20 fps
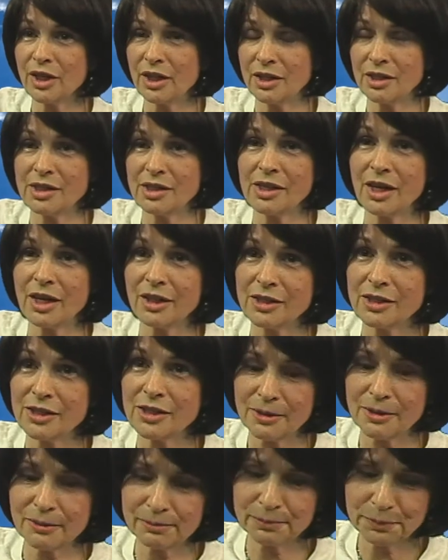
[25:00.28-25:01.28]

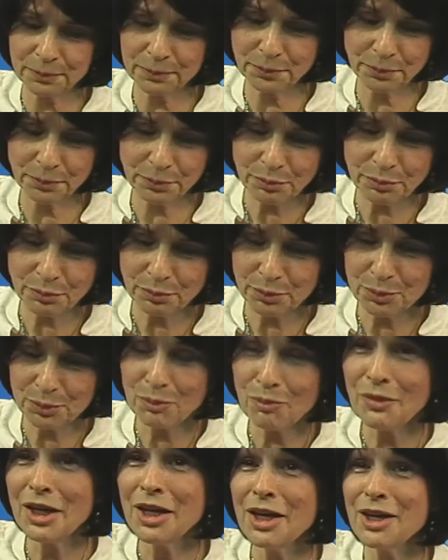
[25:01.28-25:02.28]
insects.
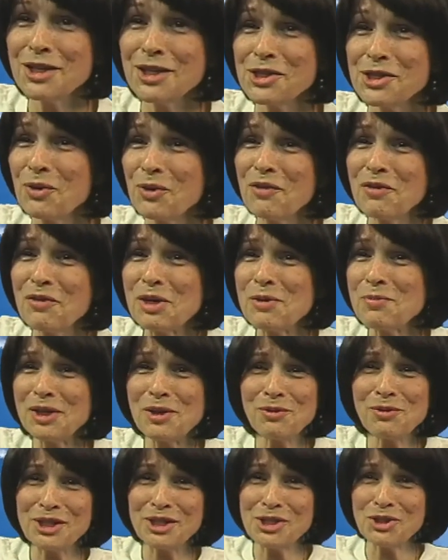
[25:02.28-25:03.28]
So if anybody
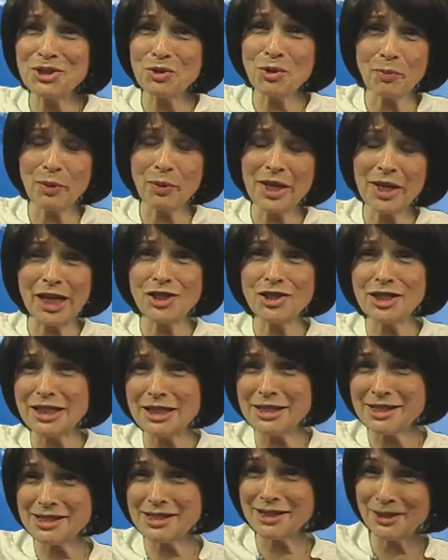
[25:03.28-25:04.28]
wants to do a
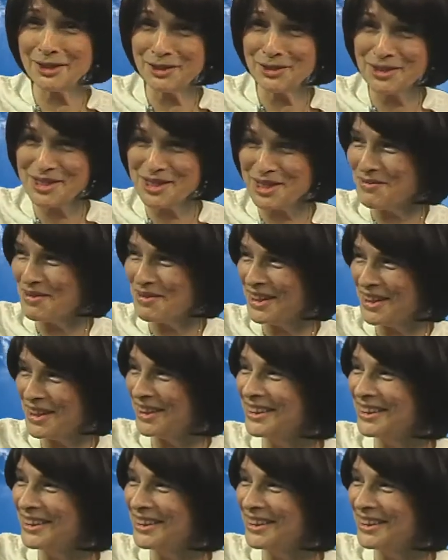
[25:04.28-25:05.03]
PhD study or something,